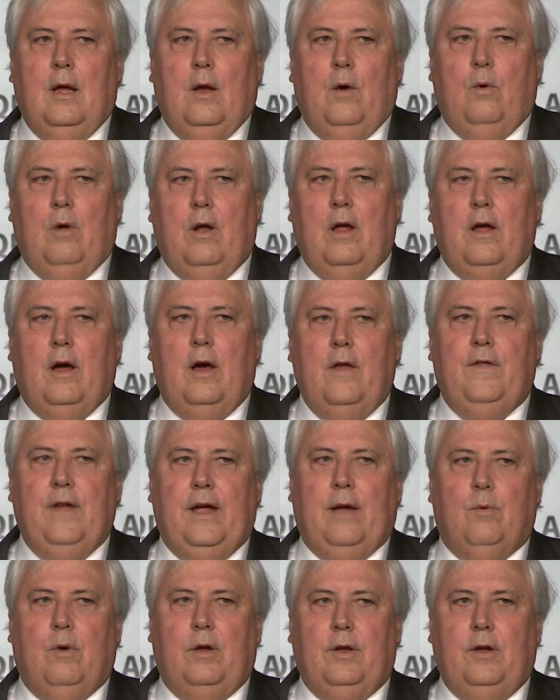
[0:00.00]
Well, I
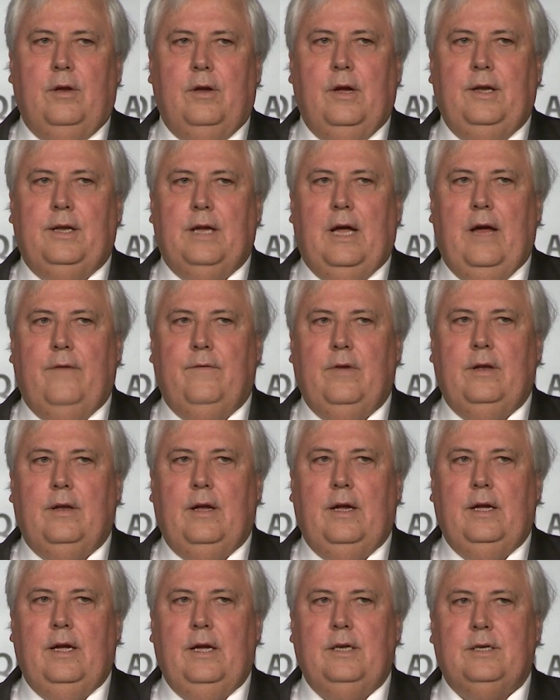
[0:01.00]
think what you need to have
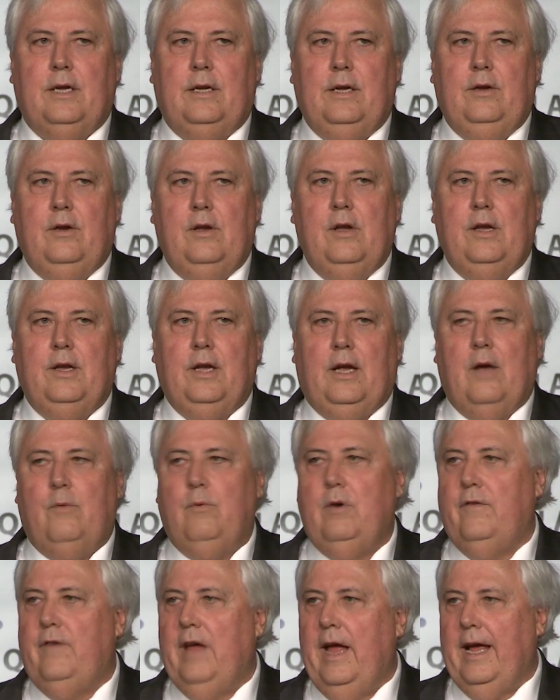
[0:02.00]
is you need to get
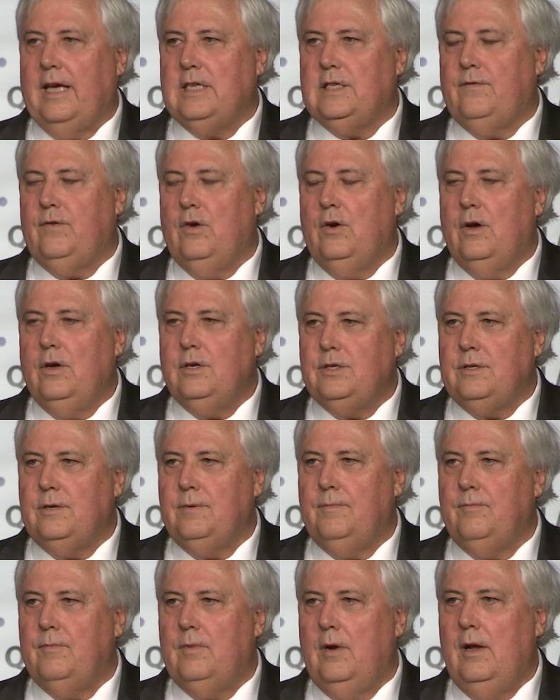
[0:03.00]
rid of HECS first,
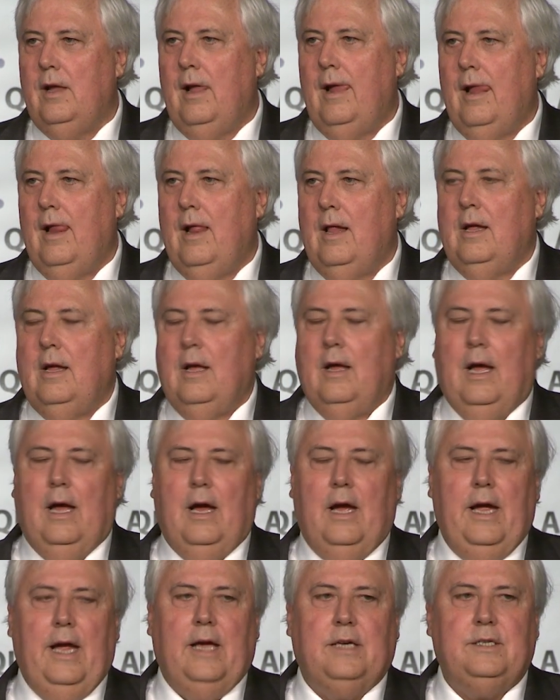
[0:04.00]
right?
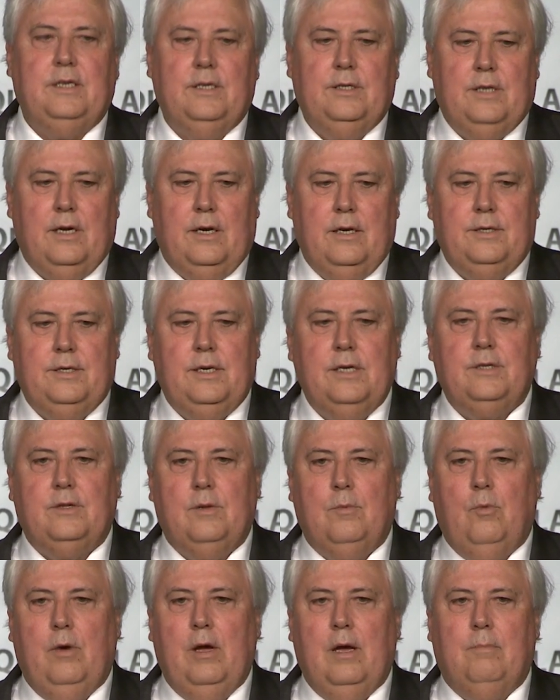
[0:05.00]
HECS is a
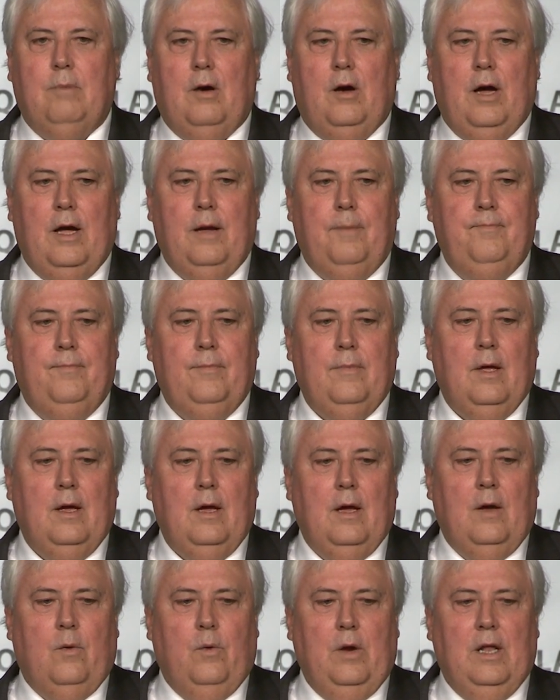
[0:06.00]
system whereby
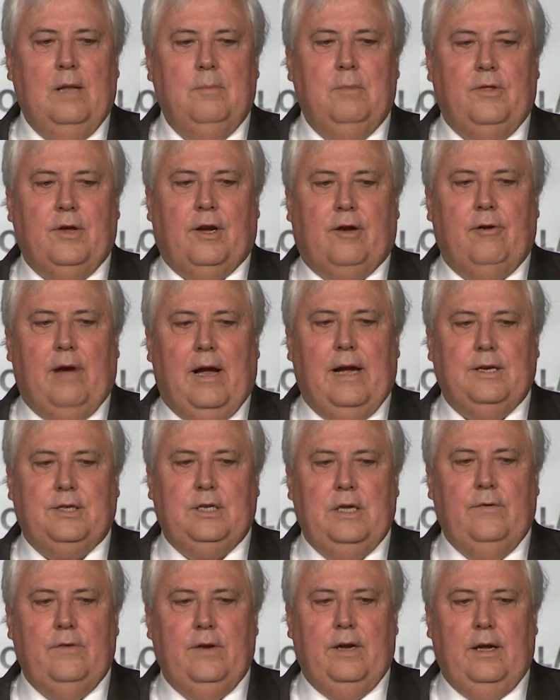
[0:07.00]
we limit the
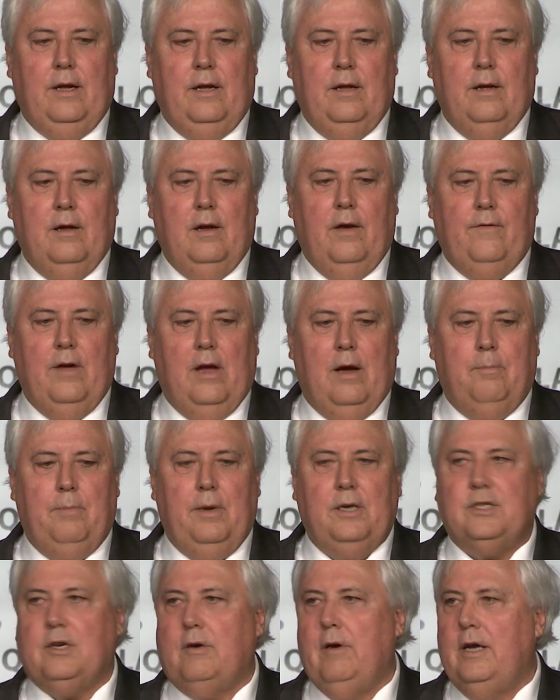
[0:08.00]
creativity of our
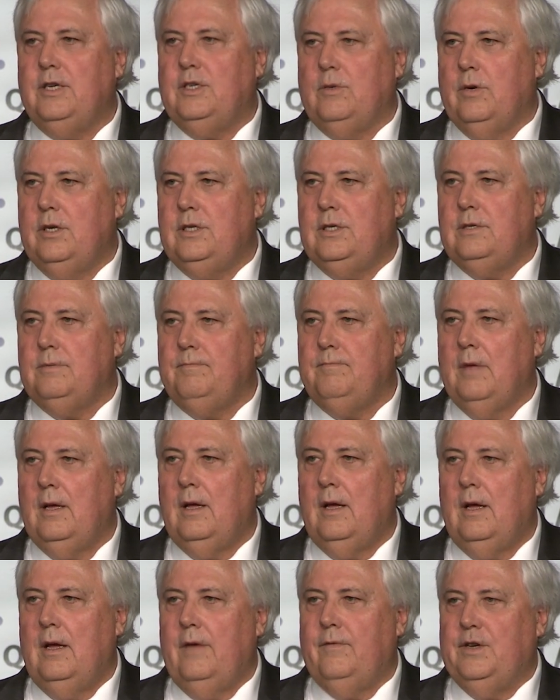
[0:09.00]
best graduates
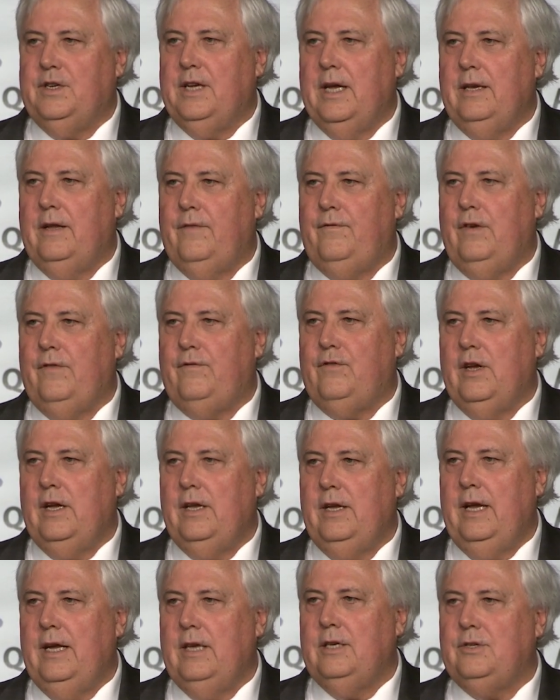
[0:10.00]
for 10 to
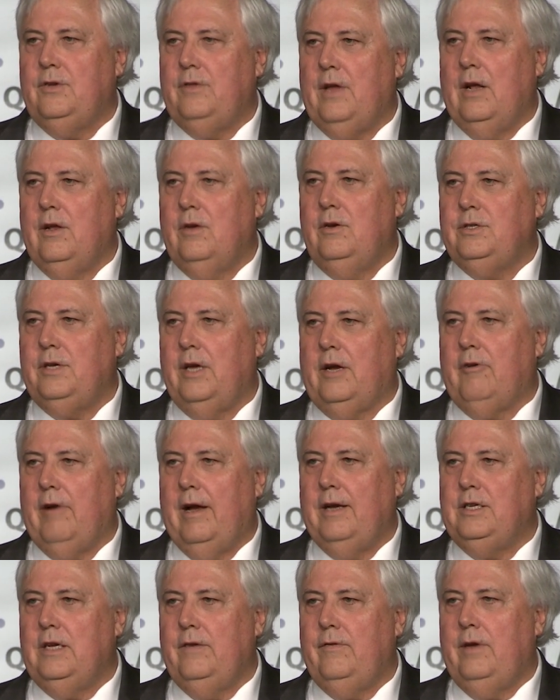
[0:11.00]
15 years till they lose their
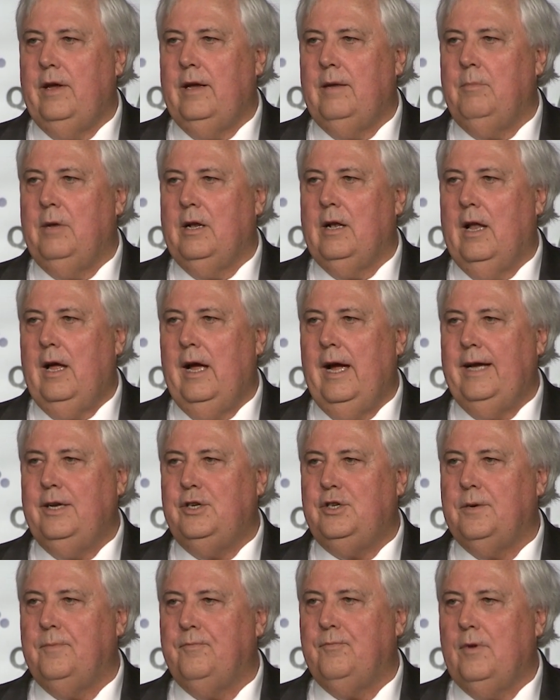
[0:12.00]
creativity in middle
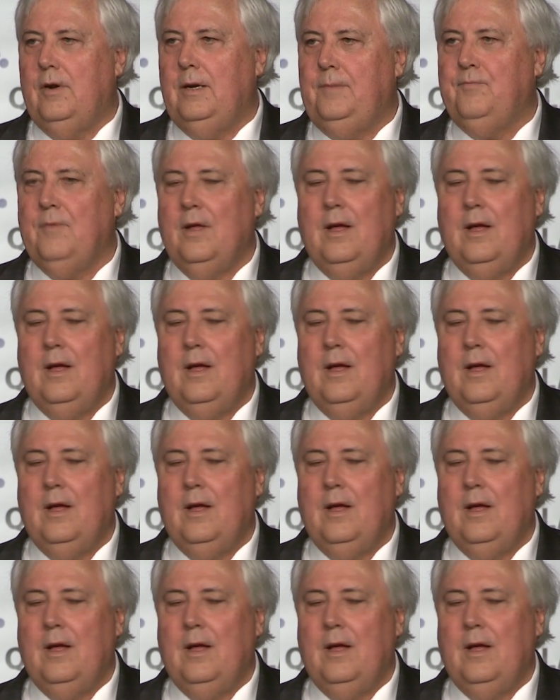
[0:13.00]
age, right?